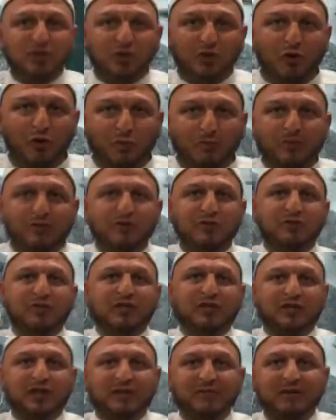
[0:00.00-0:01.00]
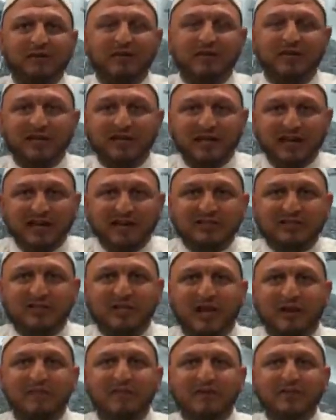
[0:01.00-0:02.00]
are open. You can come and
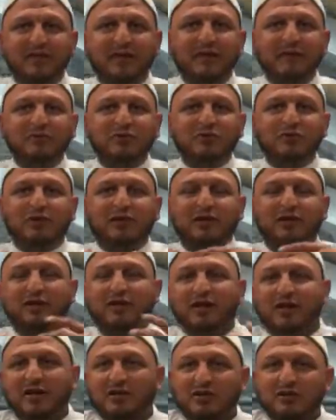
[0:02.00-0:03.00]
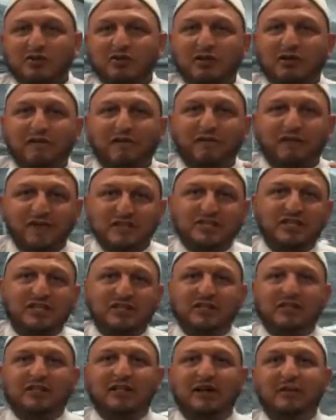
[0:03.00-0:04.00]
examine them. You can
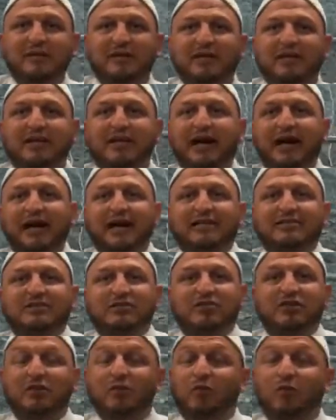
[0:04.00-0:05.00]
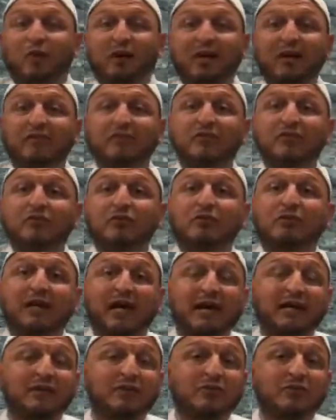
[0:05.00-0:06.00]
physically come in and ask. Whatever you
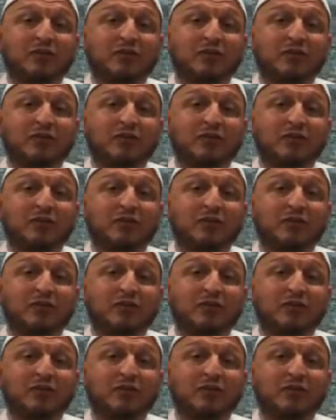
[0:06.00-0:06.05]
like, you